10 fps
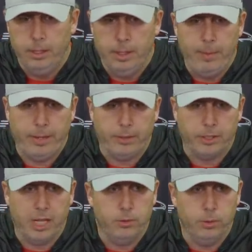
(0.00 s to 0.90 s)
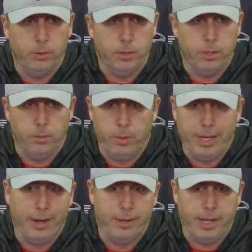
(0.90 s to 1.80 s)
they make the schedule and we
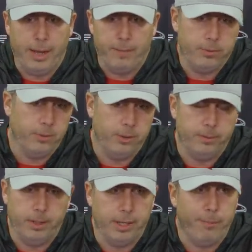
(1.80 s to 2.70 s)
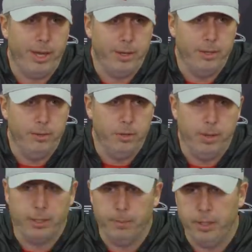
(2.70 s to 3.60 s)
got to adapt. That's what they get paid to do to
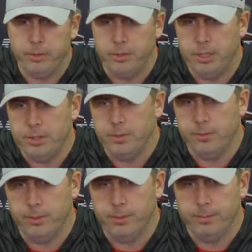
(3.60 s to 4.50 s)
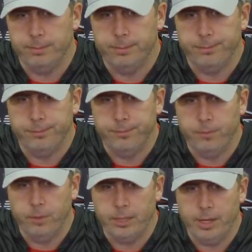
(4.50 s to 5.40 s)
make the best decisions for
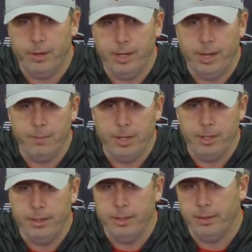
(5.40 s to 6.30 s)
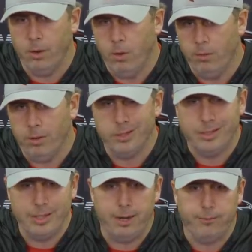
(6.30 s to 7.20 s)
when Terry and I meet and go over as
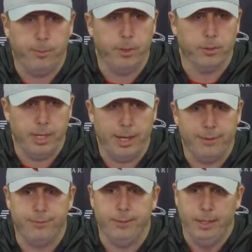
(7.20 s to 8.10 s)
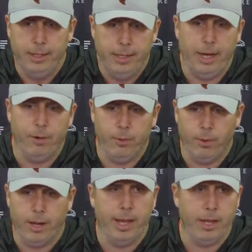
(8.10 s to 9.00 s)
entire football staff. How do we
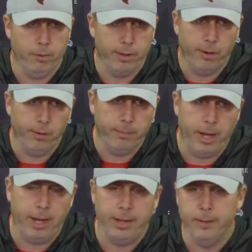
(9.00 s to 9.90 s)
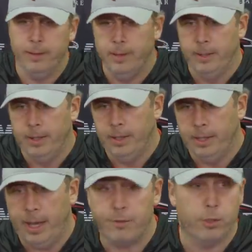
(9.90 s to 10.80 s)
want to handle the early bye?
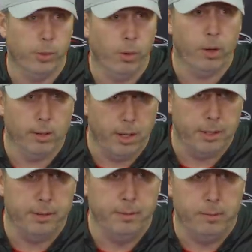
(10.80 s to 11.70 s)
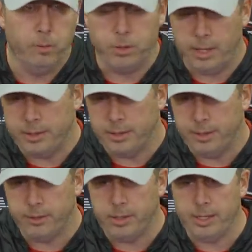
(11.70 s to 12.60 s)
Obviously, we're going to London, which adds a
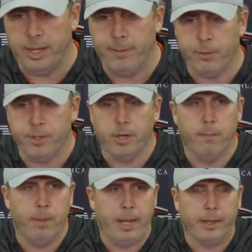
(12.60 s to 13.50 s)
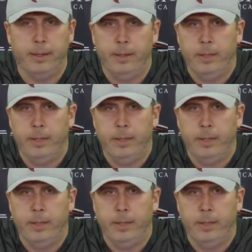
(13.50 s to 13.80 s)
different dynamic when you come back.